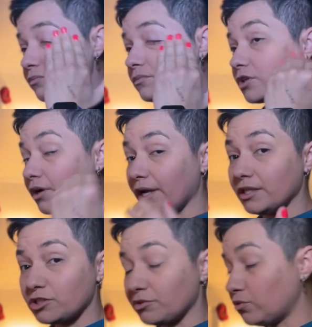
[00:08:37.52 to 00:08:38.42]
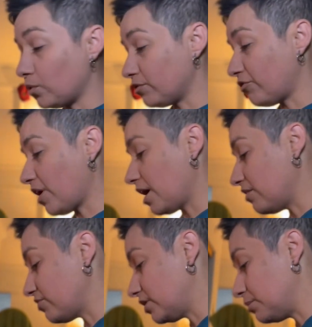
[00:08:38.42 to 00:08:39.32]
clients 3, 4, and
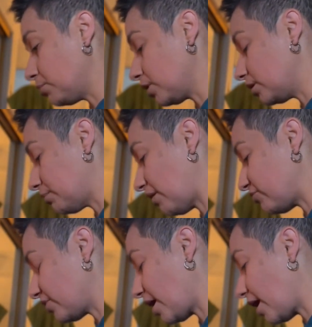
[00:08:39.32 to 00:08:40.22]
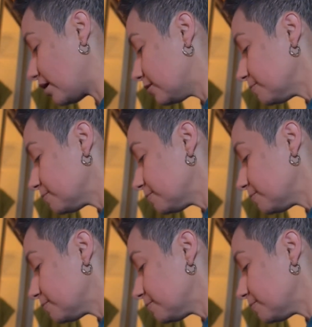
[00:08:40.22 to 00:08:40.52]
5, and then book club after that.